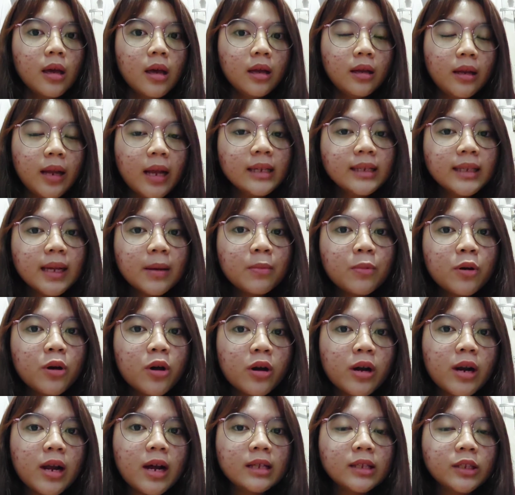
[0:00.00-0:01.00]
Next, I'm
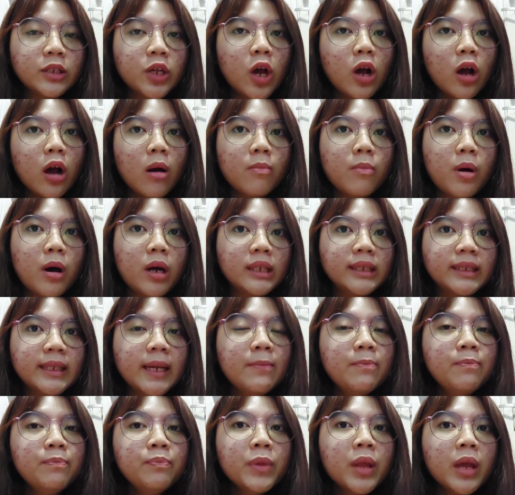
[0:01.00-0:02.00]
gonna talk about
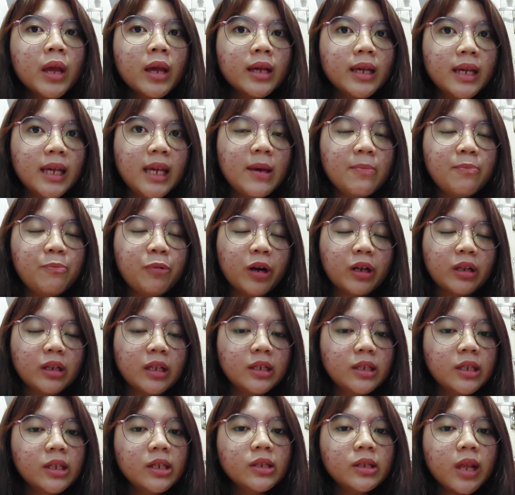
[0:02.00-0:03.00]
some key
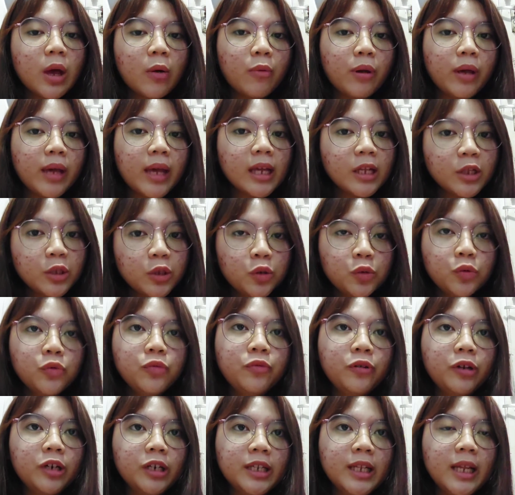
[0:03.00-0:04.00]
practices that we can do
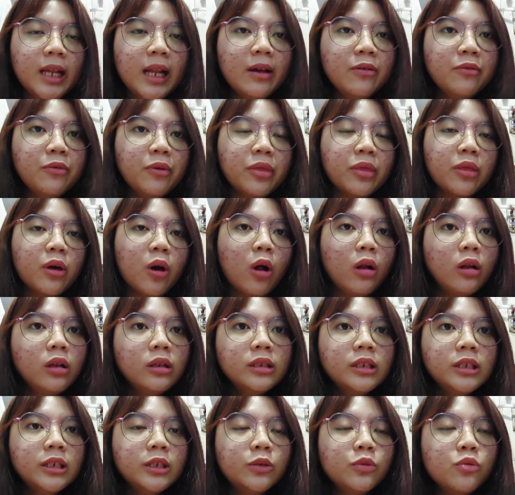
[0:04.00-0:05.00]
for dealing with
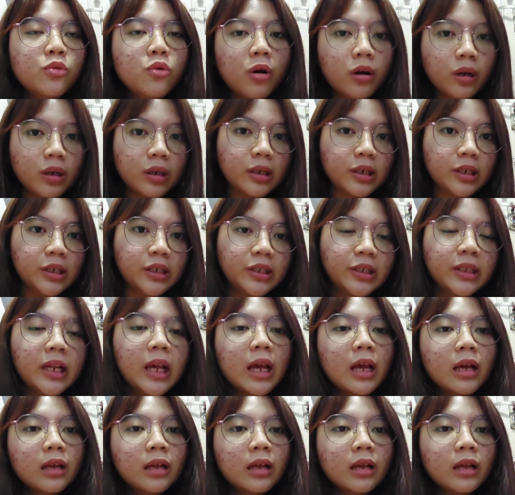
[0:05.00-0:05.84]
older workers.